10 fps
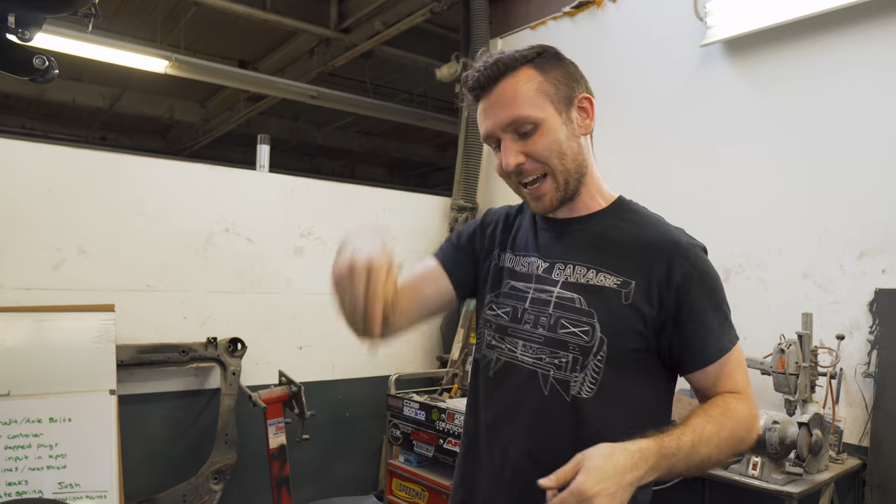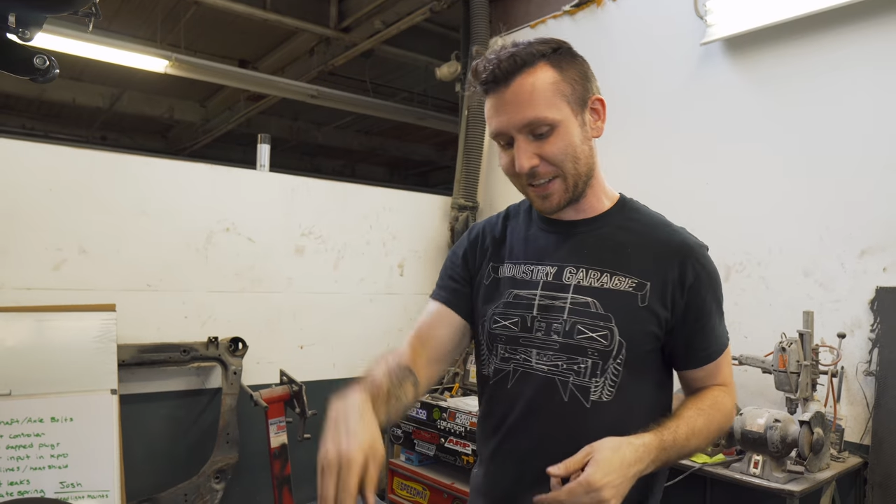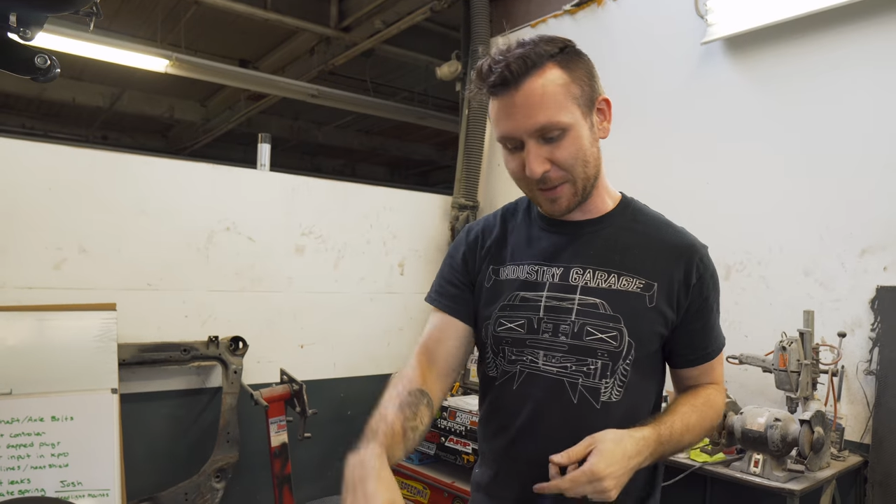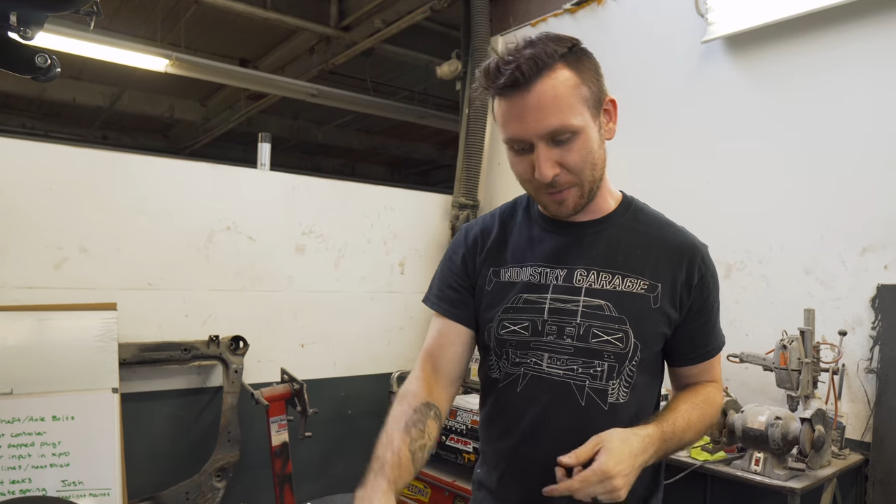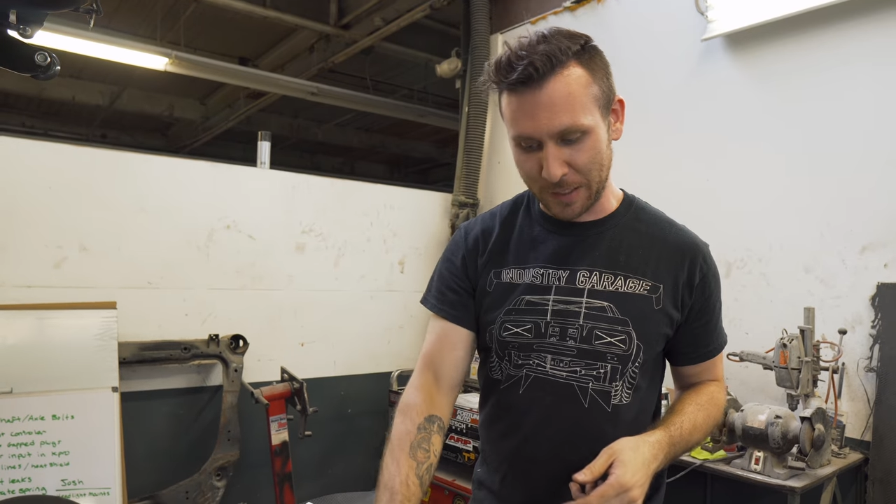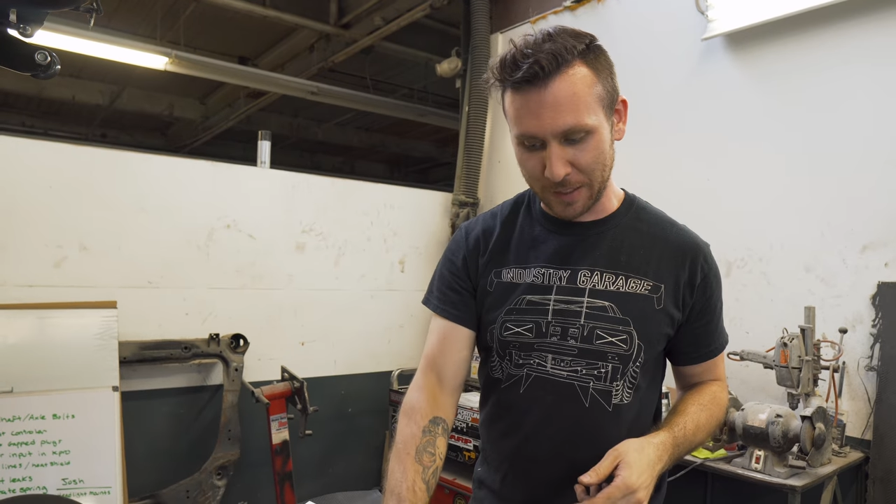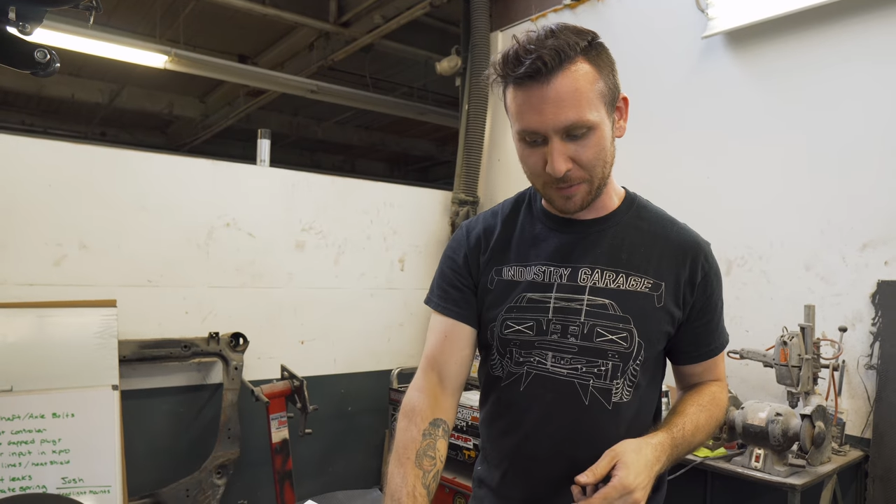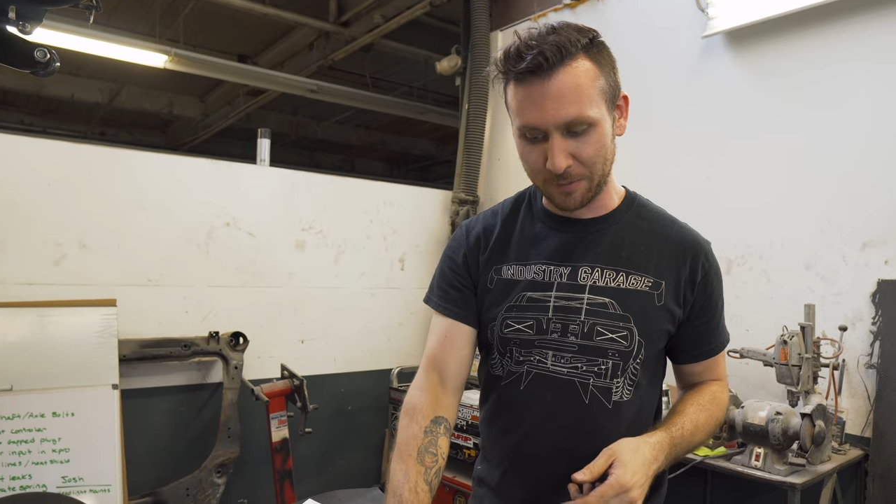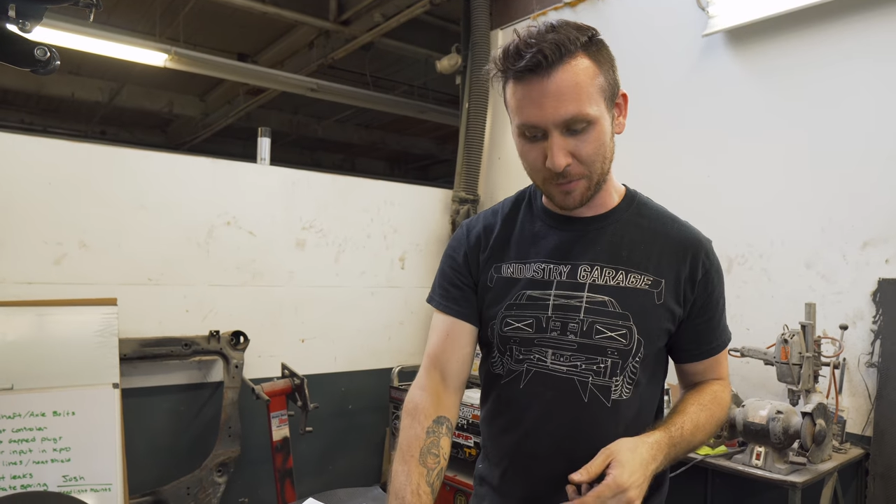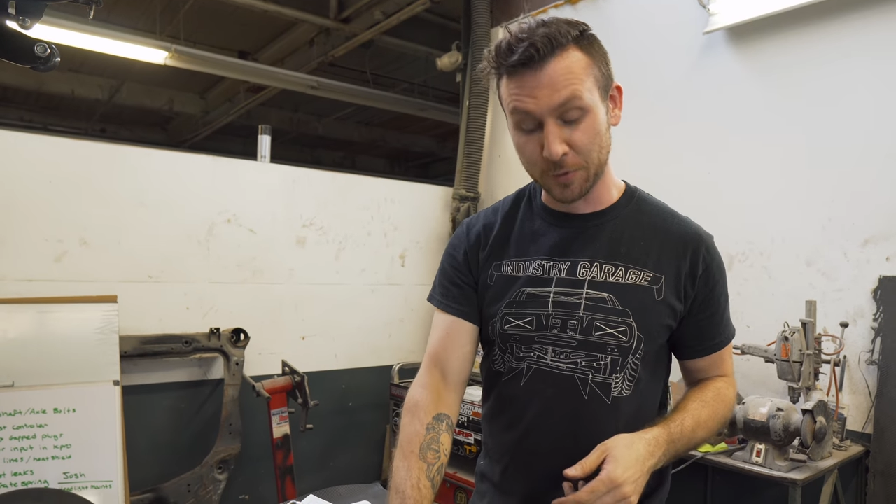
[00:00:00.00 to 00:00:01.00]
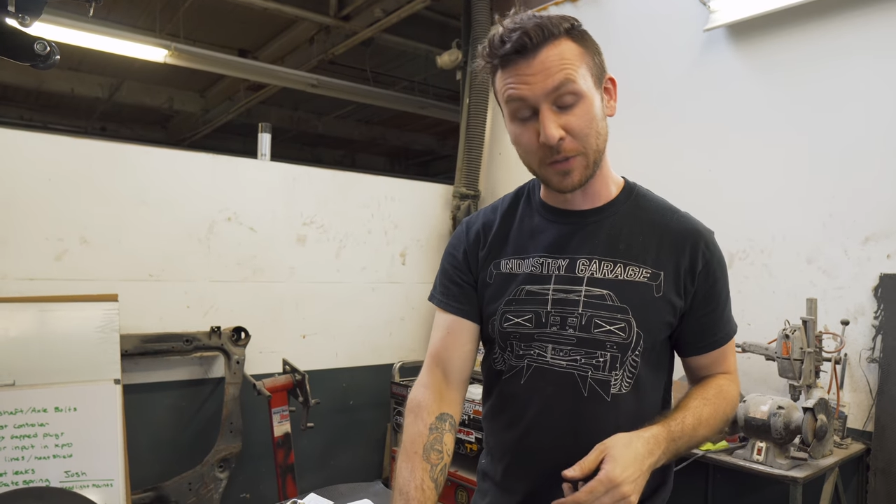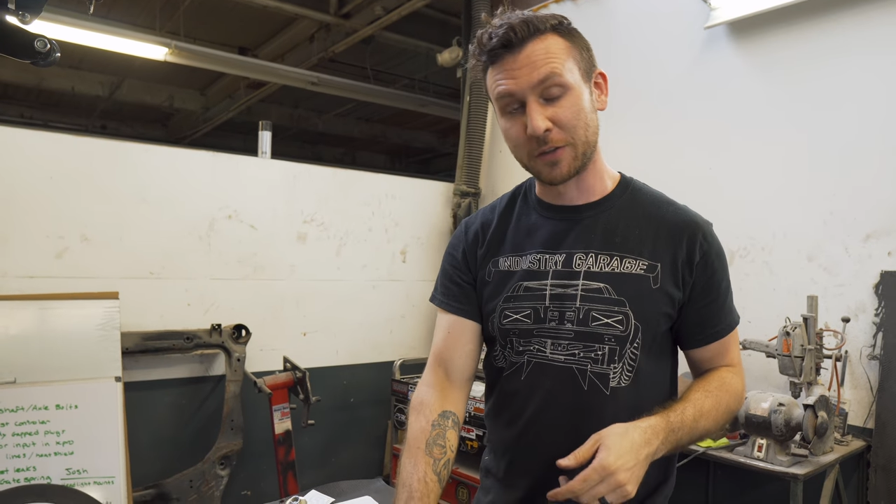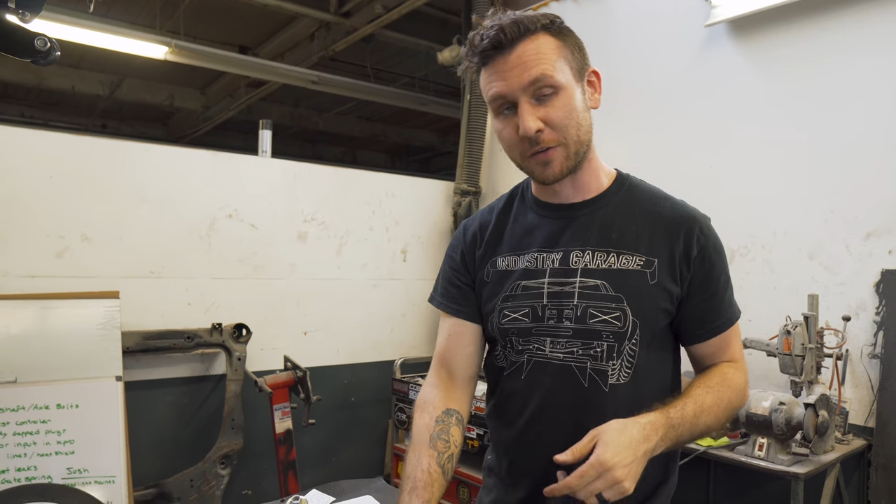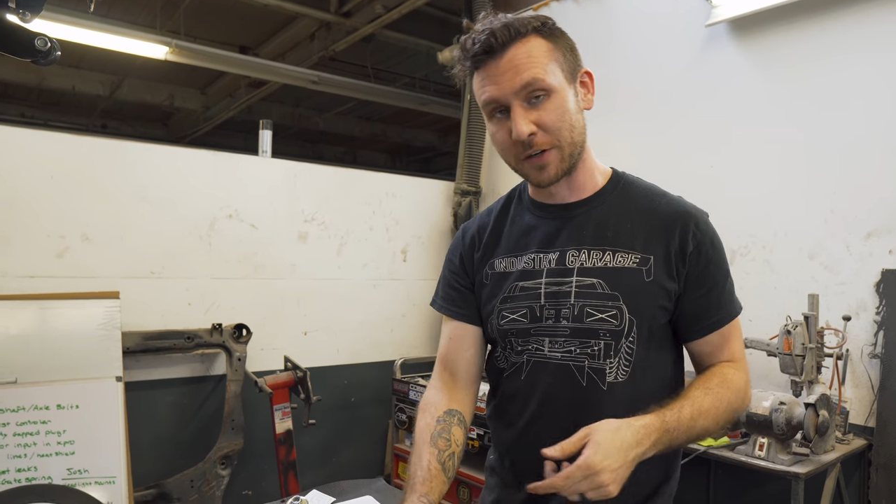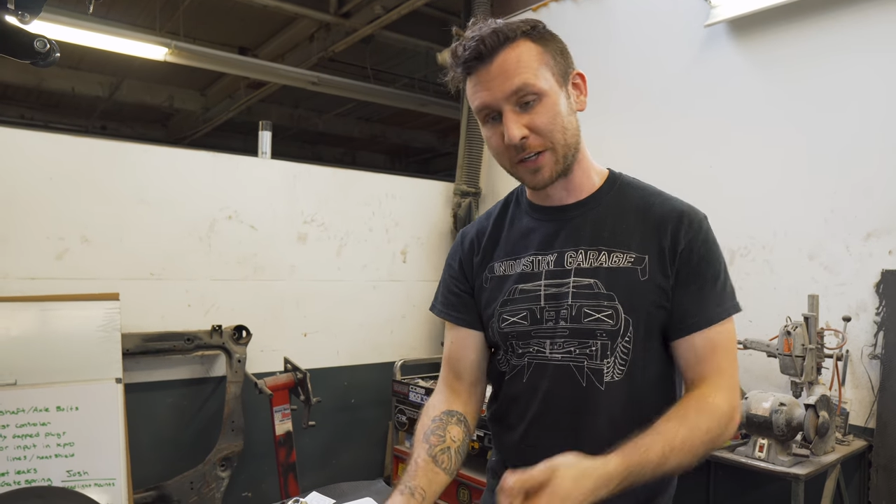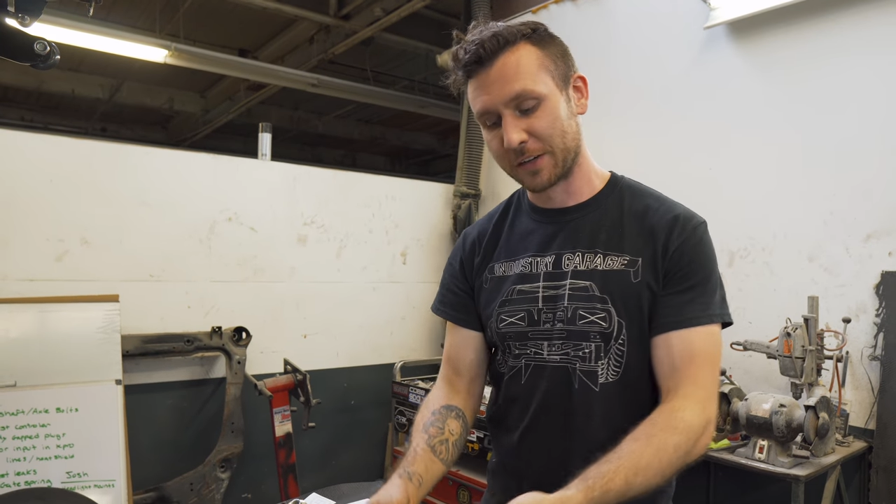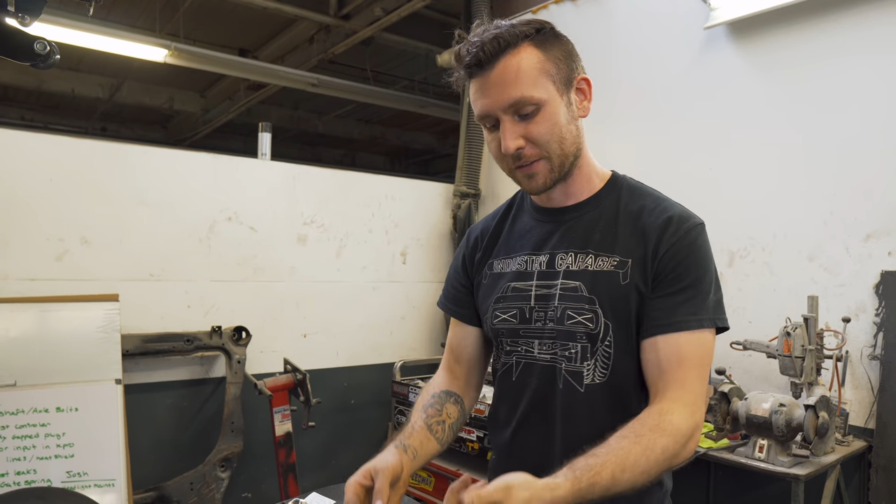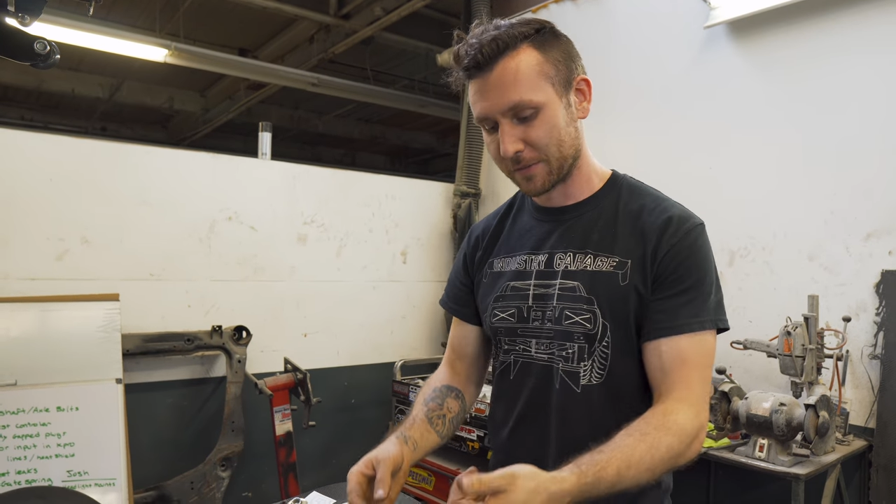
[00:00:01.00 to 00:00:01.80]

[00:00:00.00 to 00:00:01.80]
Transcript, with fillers: at the bottom, 23,